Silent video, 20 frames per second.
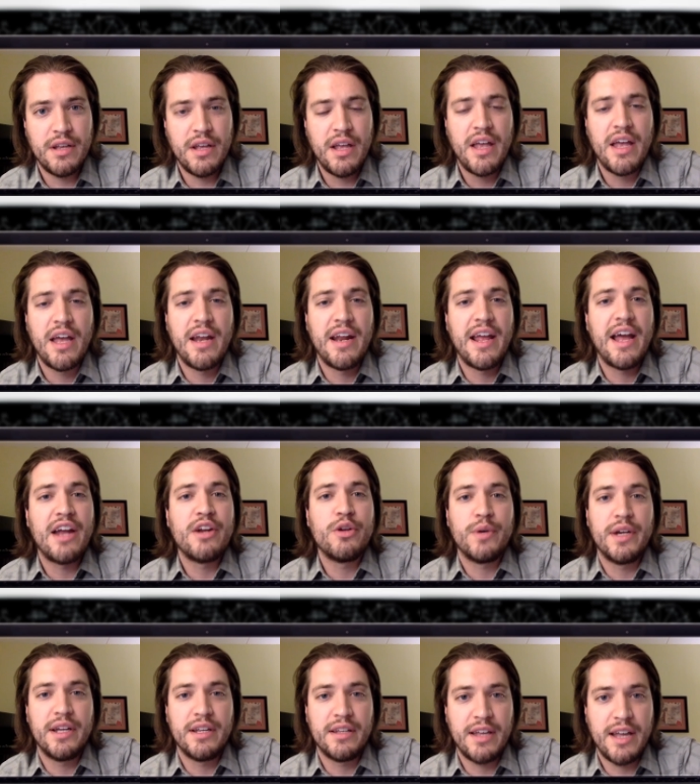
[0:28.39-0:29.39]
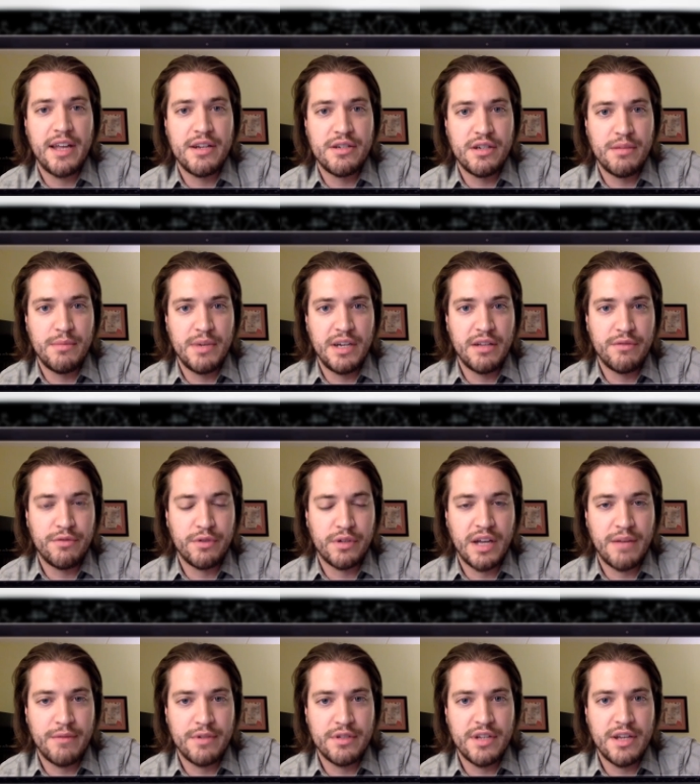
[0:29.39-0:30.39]
And how do I engage into meaningful
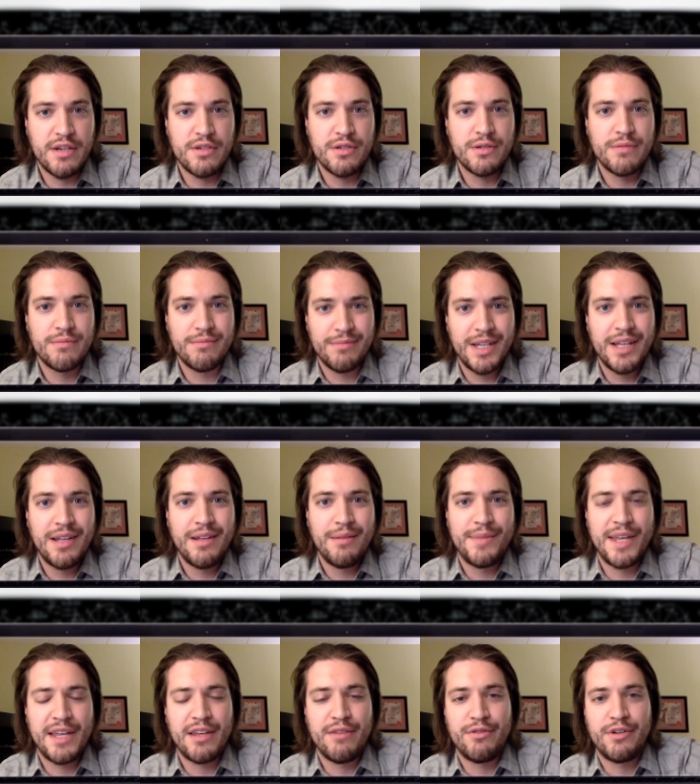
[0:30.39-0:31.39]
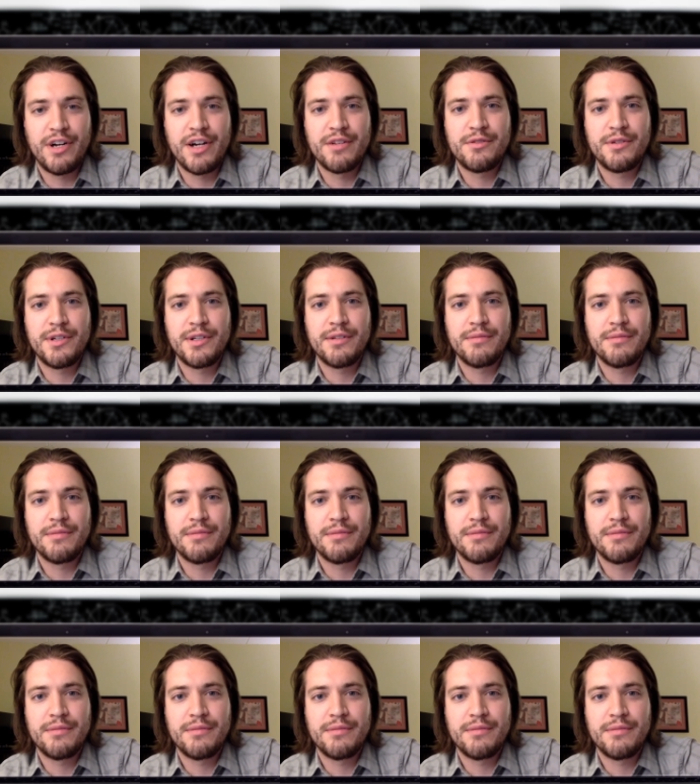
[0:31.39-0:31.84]
conversation? Thank you for answering.